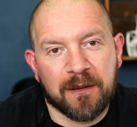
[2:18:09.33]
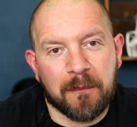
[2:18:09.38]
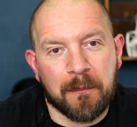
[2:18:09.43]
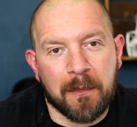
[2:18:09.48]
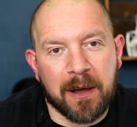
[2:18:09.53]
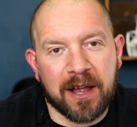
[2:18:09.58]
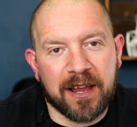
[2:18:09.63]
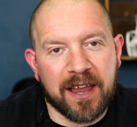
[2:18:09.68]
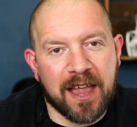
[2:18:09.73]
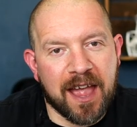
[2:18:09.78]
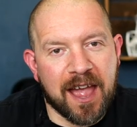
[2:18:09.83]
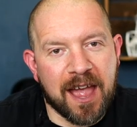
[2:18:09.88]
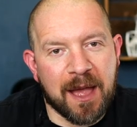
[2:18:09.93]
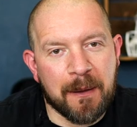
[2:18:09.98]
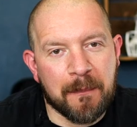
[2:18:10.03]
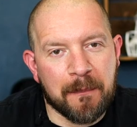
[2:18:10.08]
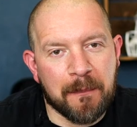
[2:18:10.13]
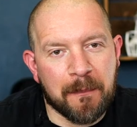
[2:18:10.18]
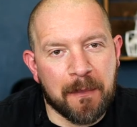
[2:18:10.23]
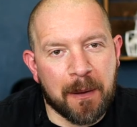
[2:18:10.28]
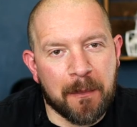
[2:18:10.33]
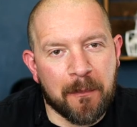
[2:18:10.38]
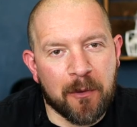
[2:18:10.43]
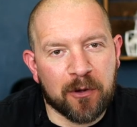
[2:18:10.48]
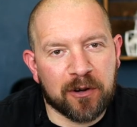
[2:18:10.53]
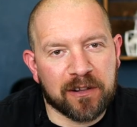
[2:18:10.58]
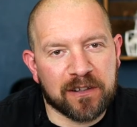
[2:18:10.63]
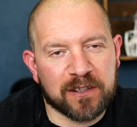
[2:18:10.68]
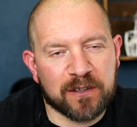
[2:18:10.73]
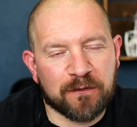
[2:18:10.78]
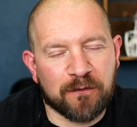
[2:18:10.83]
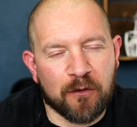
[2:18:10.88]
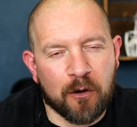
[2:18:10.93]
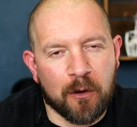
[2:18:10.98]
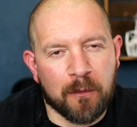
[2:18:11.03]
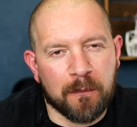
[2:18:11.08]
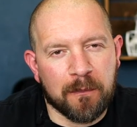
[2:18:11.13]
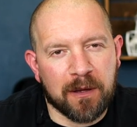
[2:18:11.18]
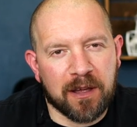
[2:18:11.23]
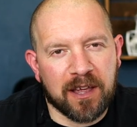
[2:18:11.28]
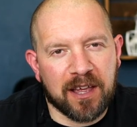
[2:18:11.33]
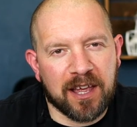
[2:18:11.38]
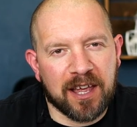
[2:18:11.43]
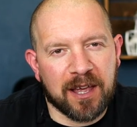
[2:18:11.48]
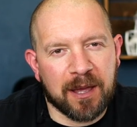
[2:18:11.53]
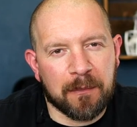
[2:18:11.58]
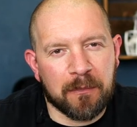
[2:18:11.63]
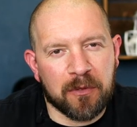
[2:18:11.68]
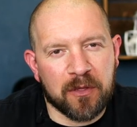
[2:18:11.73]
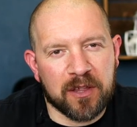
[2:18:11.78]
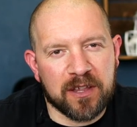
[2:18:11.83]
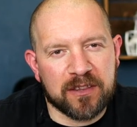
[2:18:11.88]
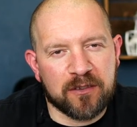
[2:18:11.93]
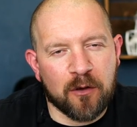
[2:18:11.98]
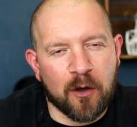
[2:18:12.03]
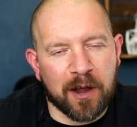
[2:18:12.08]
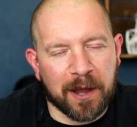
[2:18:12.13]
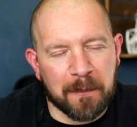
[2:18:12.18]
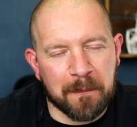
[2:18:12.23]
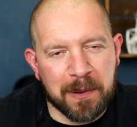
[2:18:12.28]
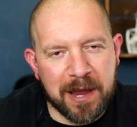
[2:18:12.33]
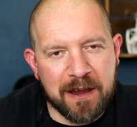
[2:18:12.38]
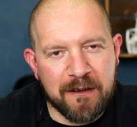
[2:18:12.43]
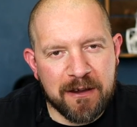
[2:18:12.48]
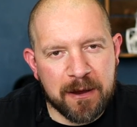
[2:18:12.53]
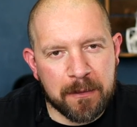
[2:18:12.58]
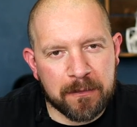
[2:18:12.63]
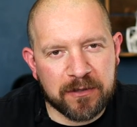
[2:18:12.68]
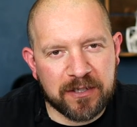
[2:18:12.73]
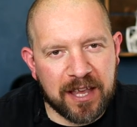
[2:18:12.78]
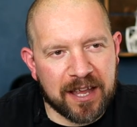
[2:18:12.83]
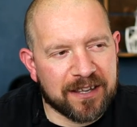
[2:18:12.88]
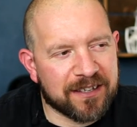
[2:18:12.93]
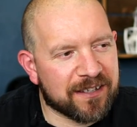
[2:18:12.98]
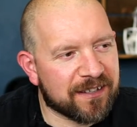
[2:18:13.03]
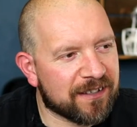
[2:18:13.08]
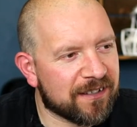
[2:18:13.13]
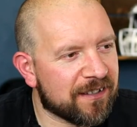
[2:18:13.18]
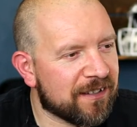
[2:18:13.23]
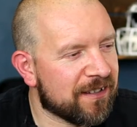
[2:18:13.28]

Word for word: my uh, my models from um, the Dark Imperium set,